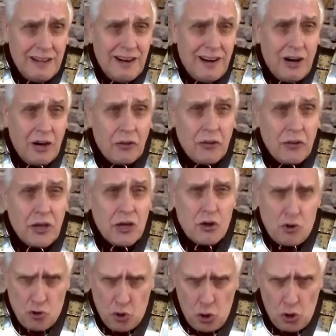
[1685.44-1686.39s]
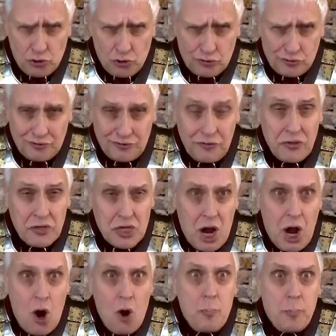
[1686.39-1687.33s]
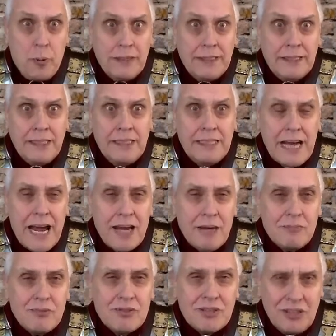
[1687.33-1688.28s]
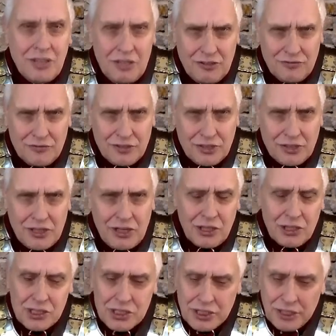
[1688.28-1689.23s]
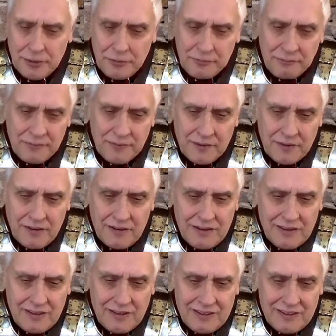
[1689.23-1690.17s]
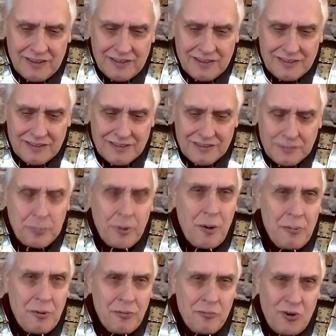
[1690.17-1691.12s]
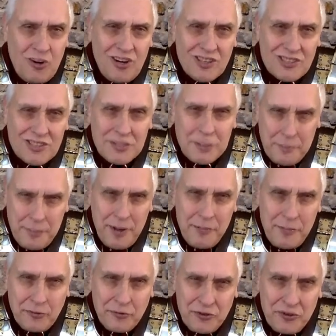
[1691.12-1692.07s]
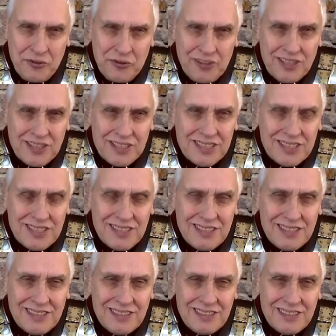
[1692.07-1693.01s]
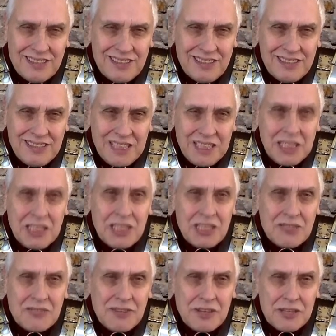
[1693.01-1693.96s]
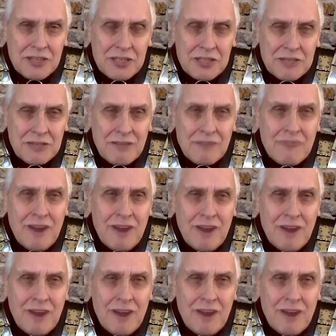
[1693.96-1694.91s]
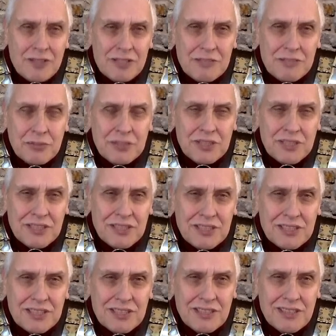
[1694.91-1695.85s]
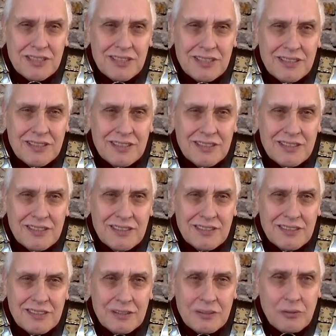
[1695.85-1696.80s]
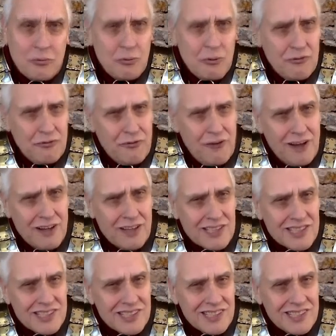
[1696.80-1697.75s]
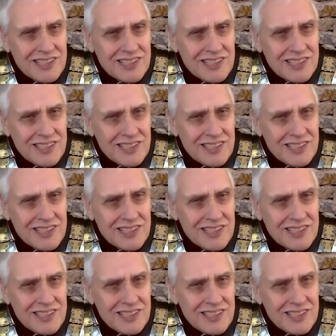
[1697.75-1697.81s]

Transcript: on the inaugural, the opening games of the Colosseum. The problem was, and the people knew this, is Varus and Priscus were friends.